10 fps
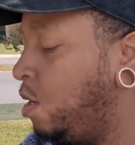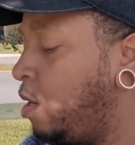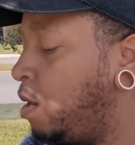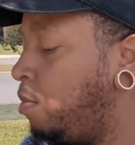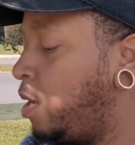
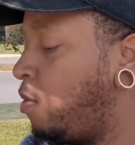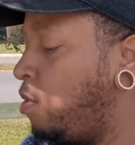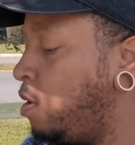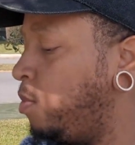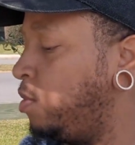I'm not
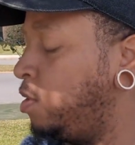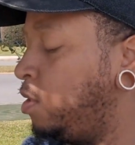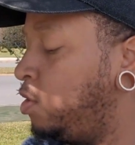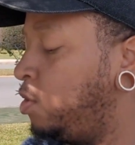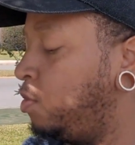100%
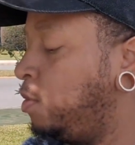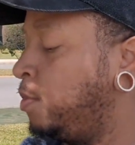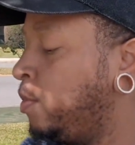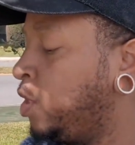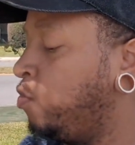sure.
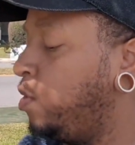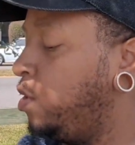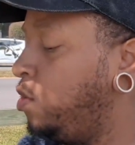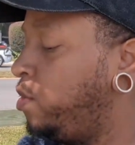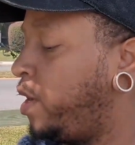We
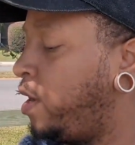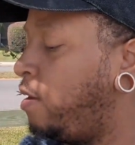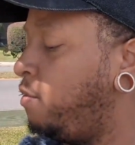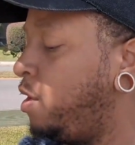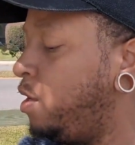do have
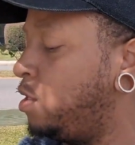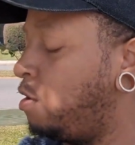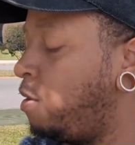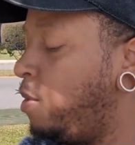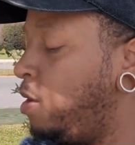a
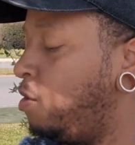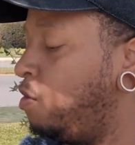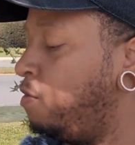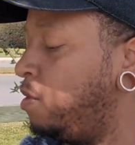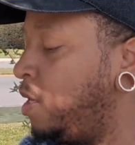Charmander over
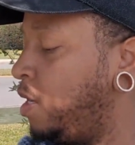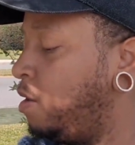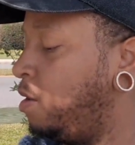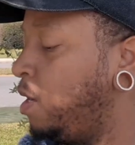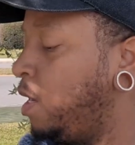there
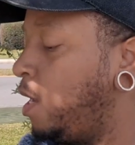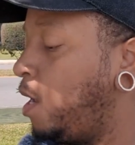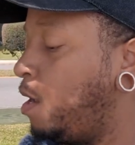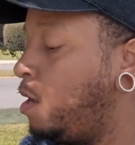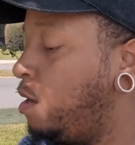and
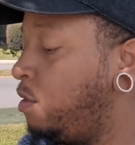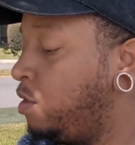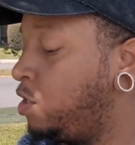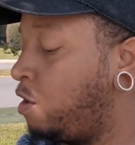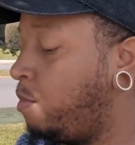another
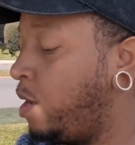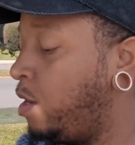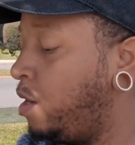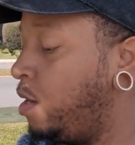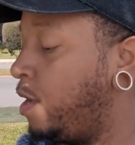Charmander
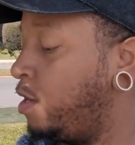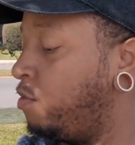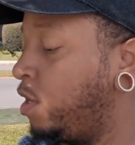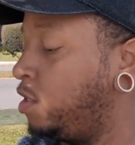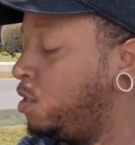in that
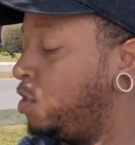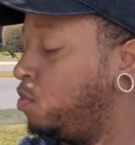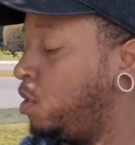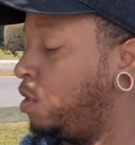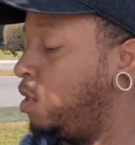direction as
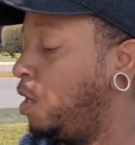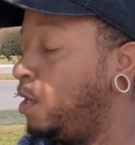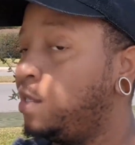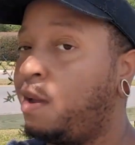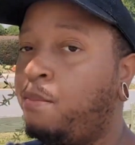well.
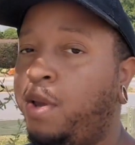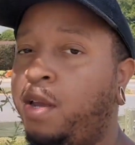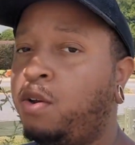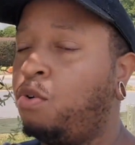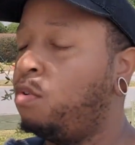So I may
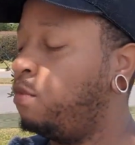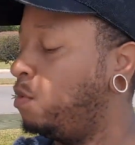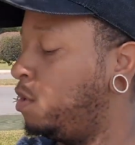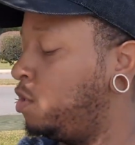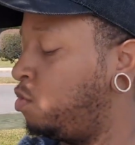go over
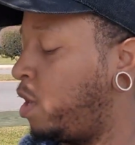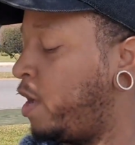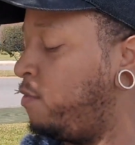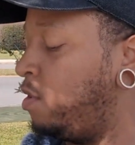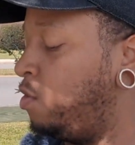and drive
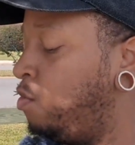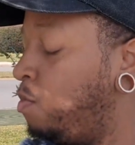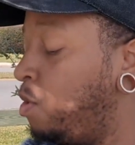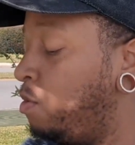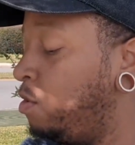and do
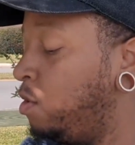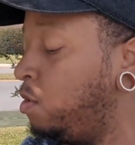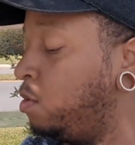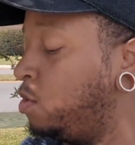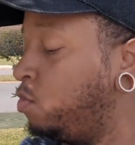both of
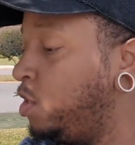those. We